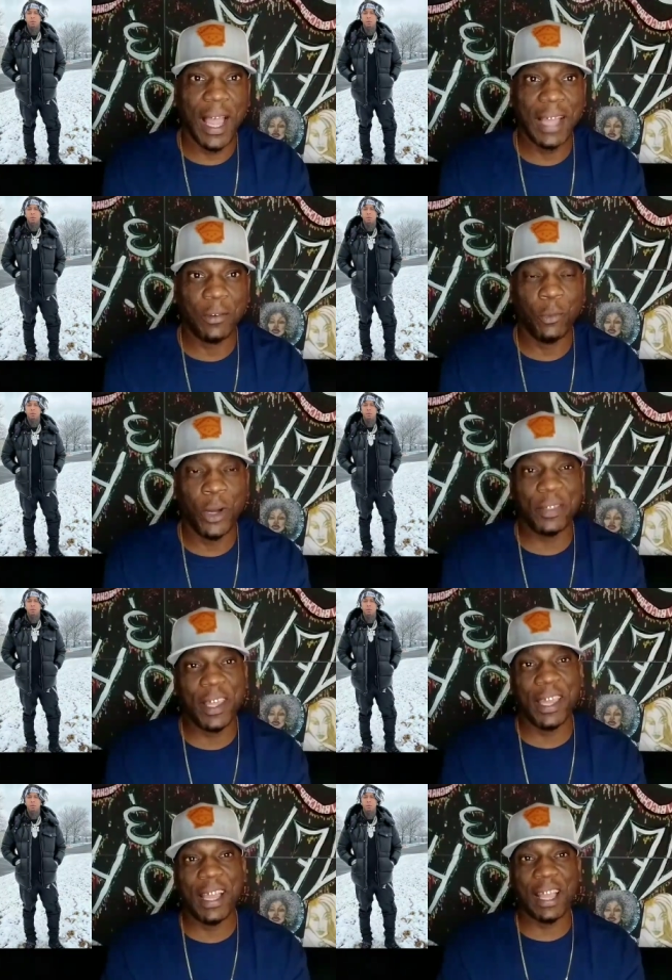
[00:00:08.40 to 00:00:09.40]
I one
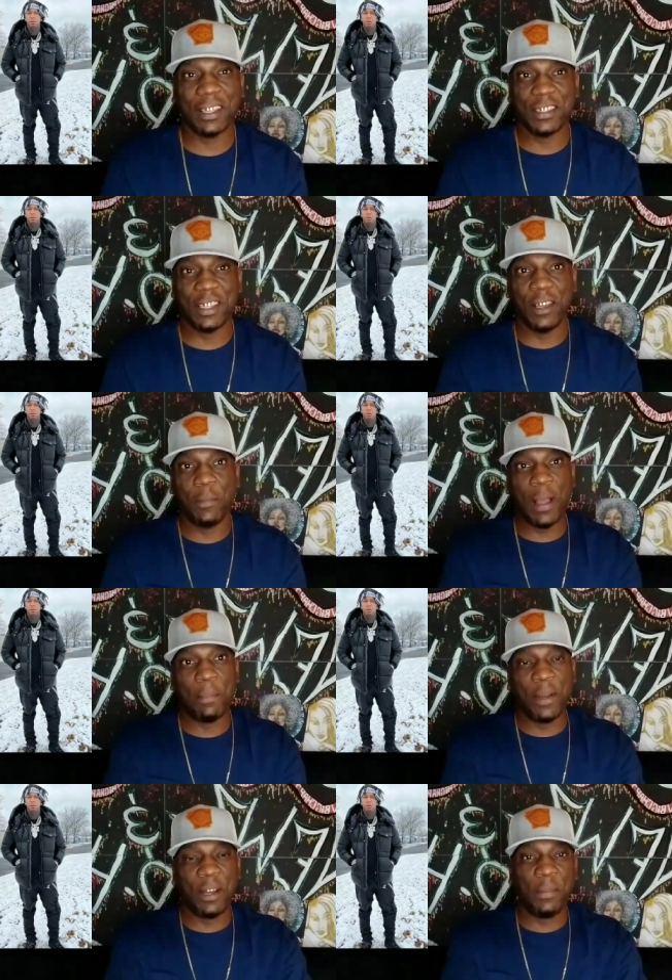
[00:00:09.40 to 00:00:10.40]
thing I can say about
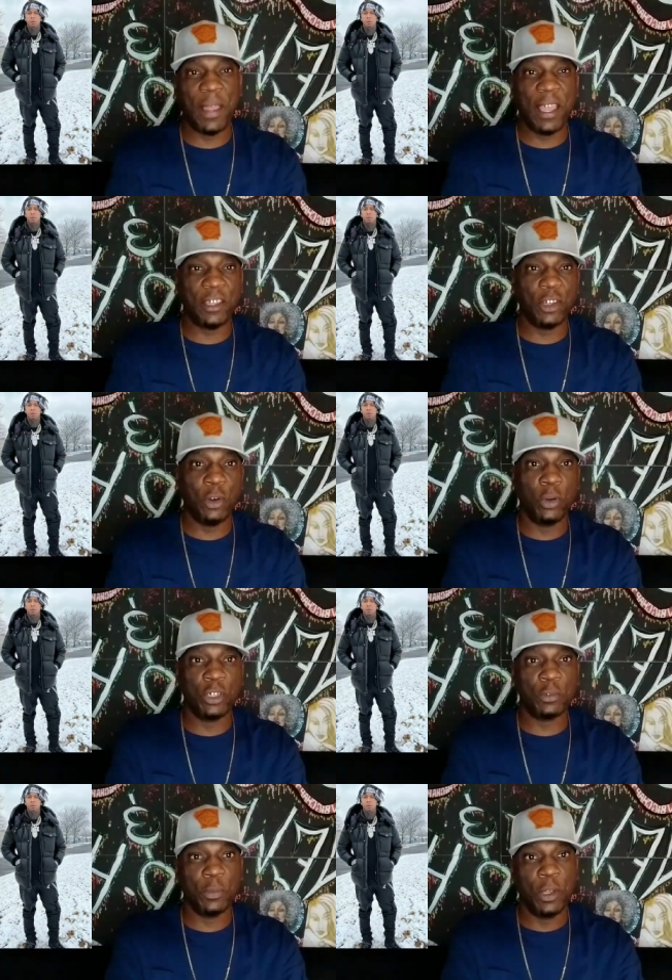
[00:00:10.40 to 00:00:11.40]
Moneybagg Yo
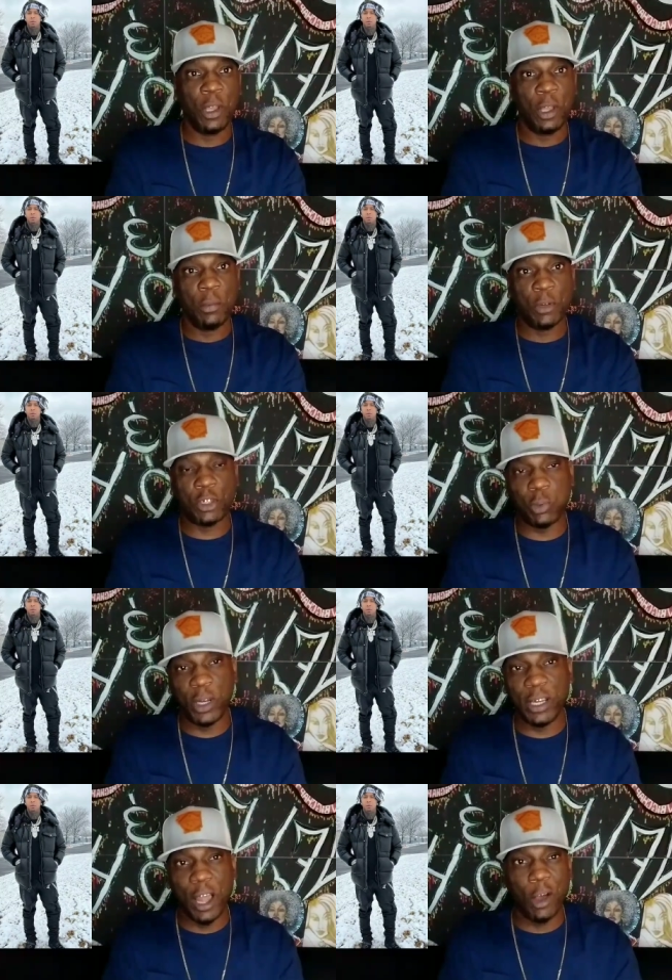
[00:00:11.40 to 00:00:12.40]
is
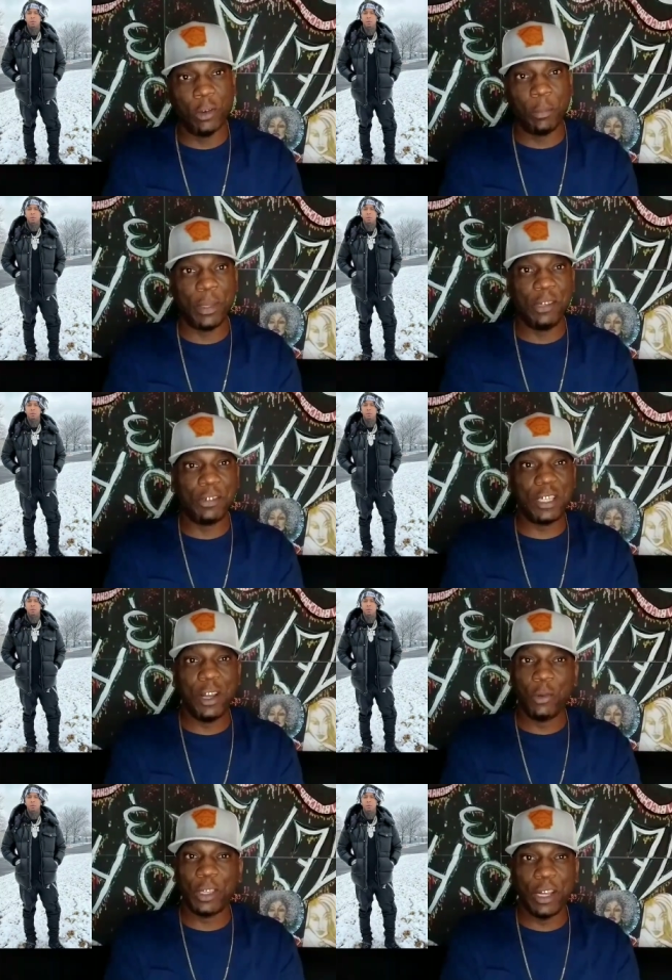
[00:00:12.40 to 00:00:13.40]
between all the beefs, he
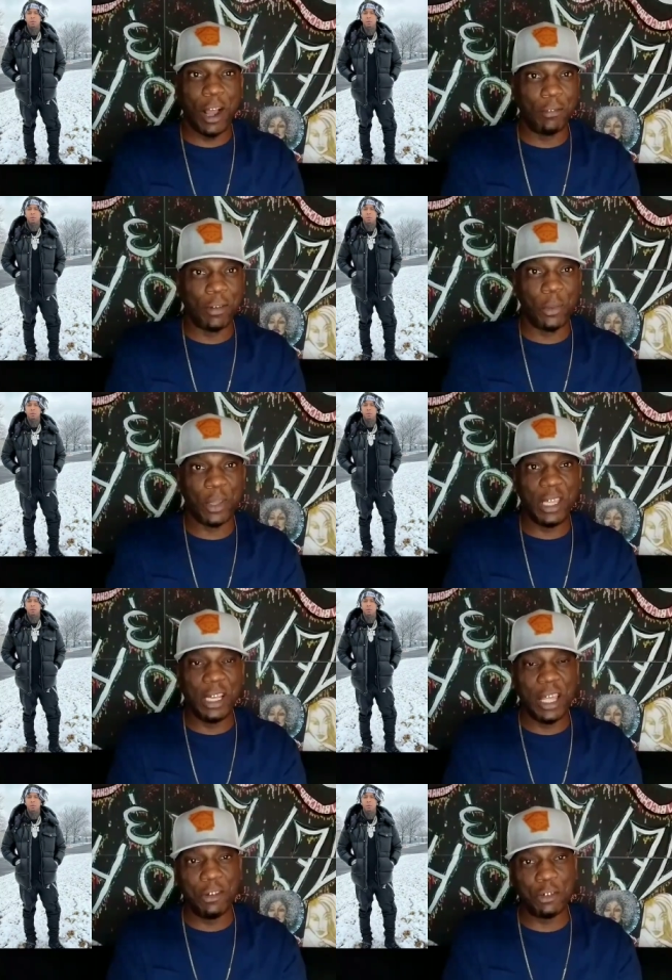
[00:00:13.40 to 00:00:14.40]
don't get off on it. He
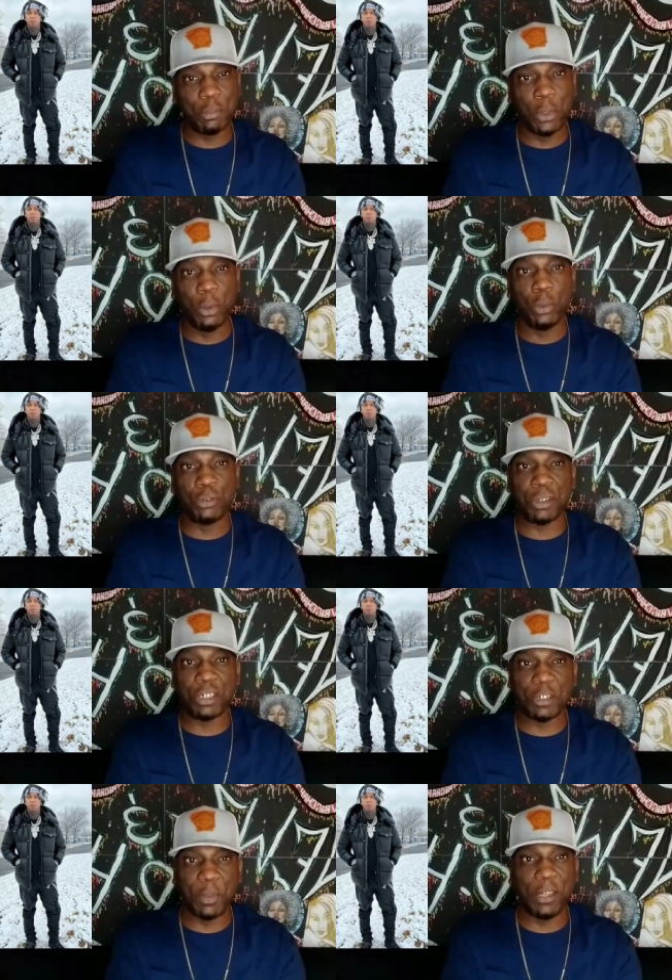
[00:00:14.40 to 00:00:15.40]
let his
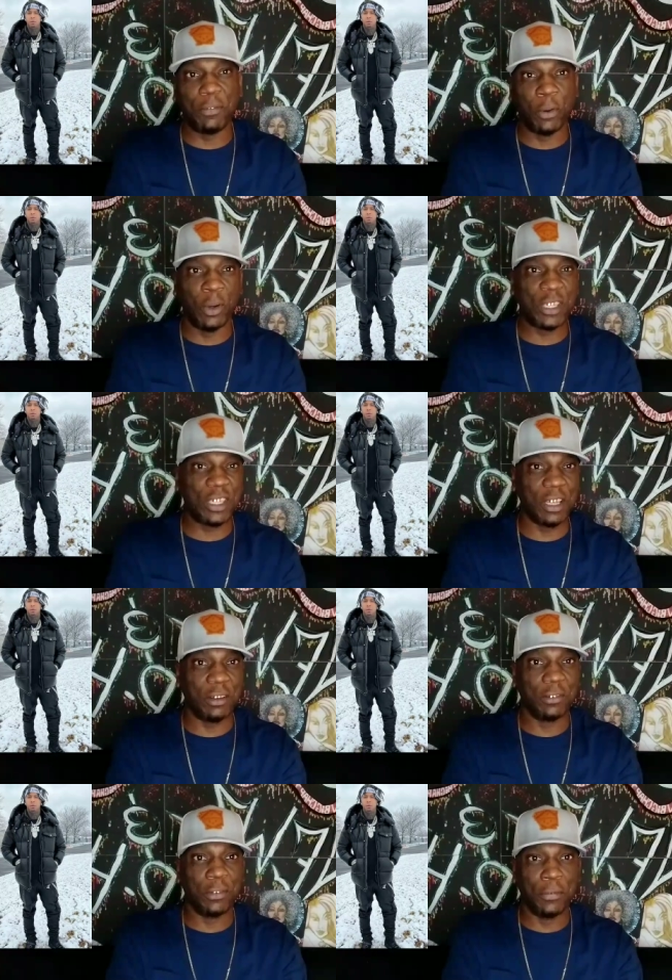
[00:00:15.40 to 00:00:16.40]
music speak for
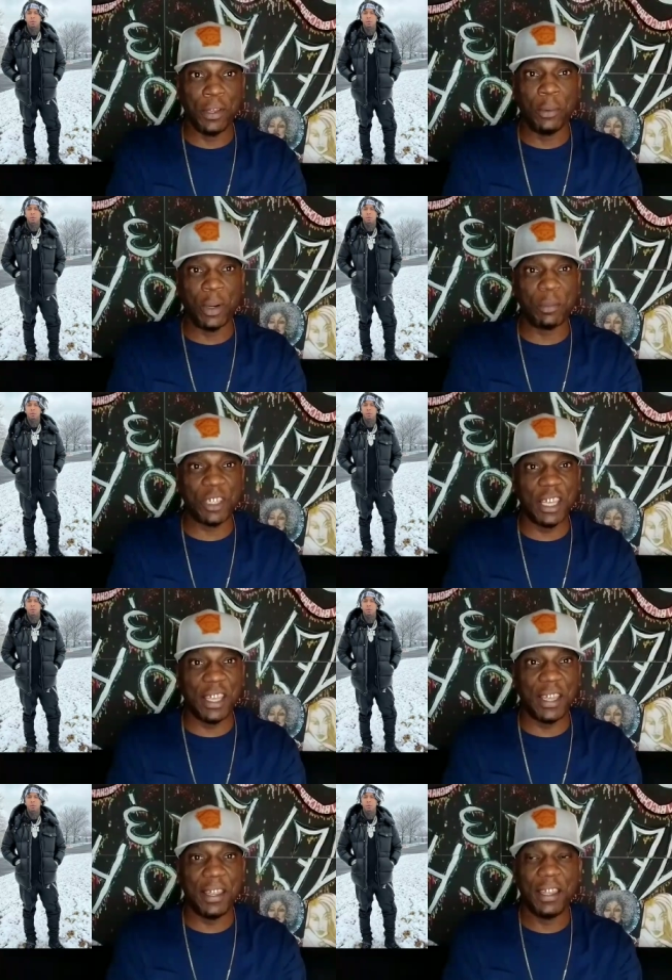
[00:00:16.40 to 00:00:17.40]
itself. You feel what I'm
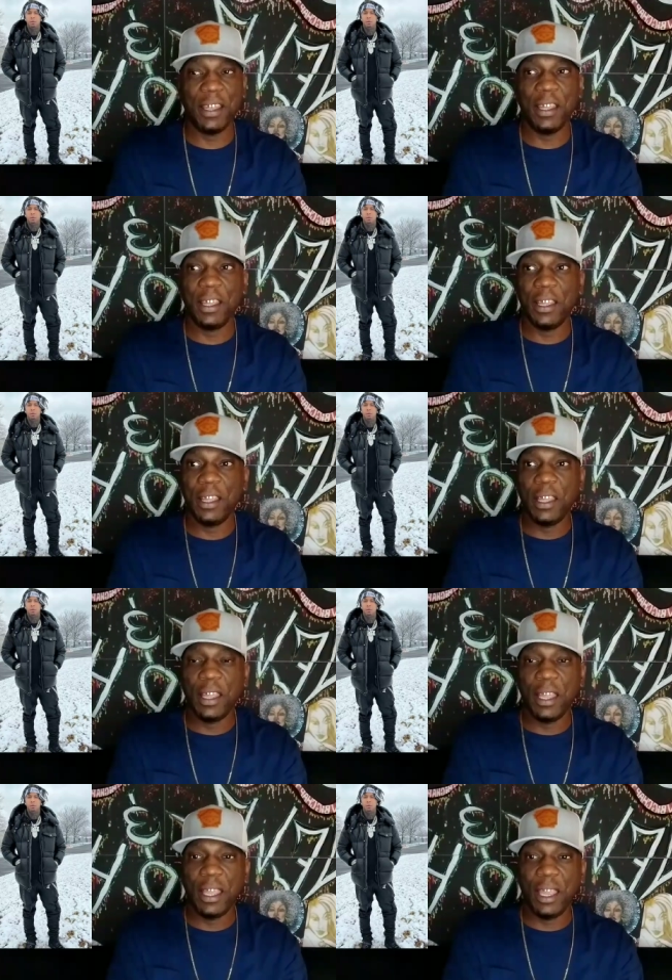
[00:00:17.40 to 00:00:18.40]
saying?
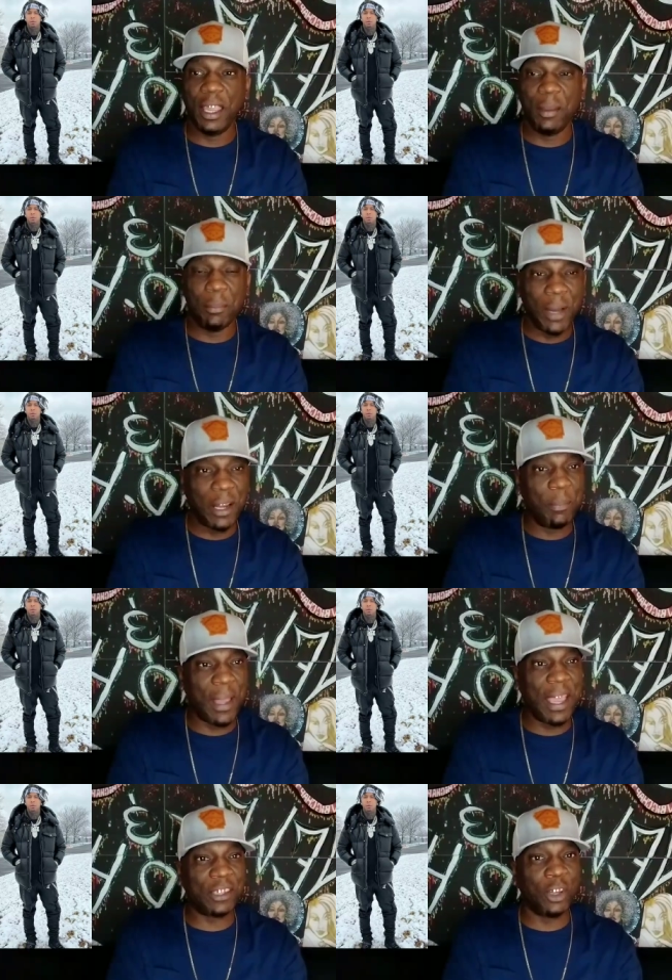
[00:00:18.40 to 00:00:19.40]
And
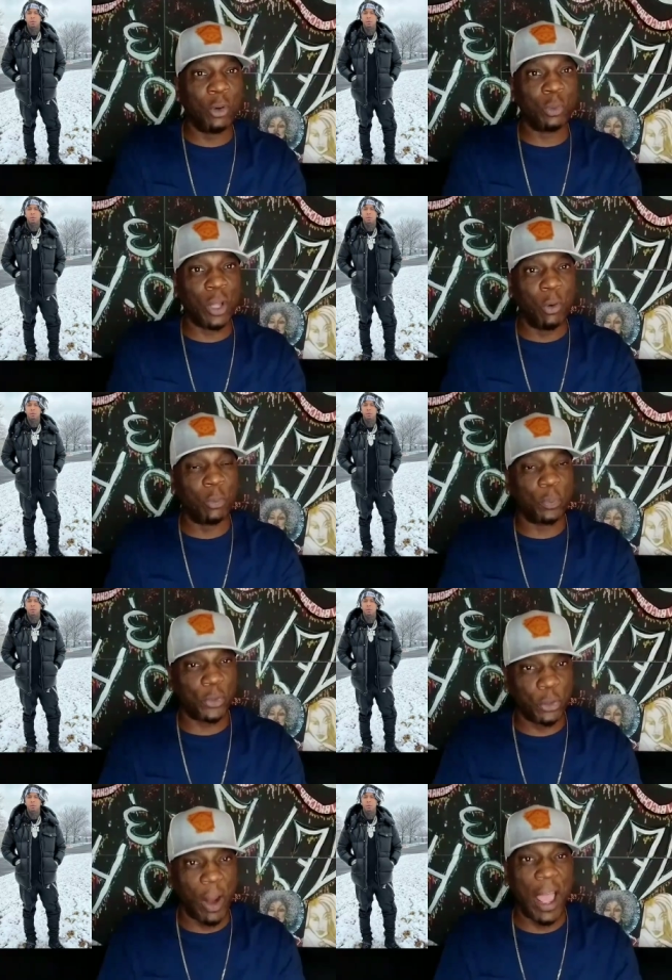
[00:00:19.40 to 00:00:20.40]
Moneybagg Yo don't
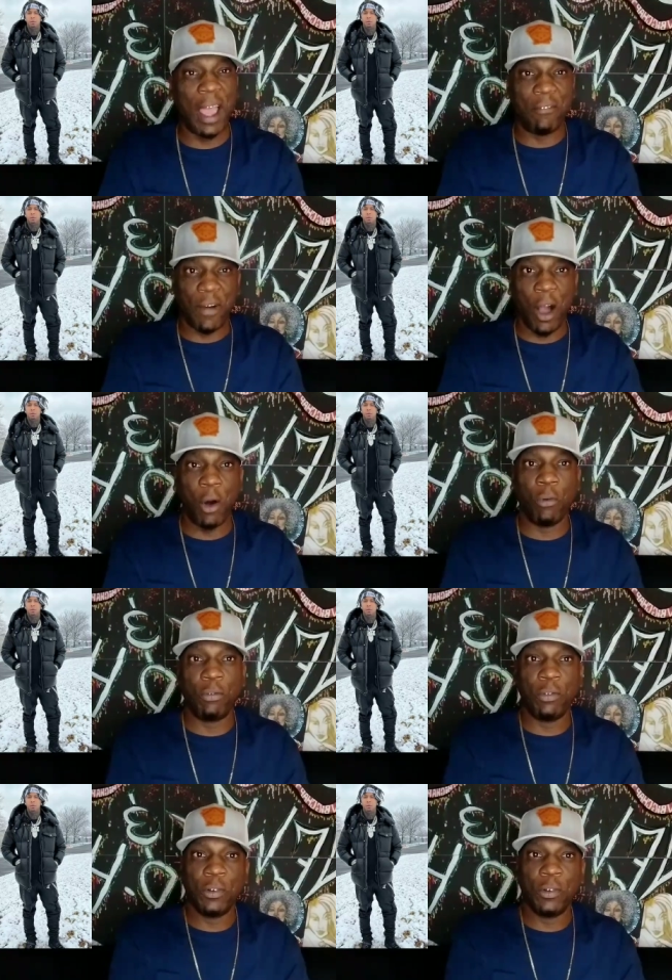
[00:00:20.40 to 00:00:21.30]
thrive off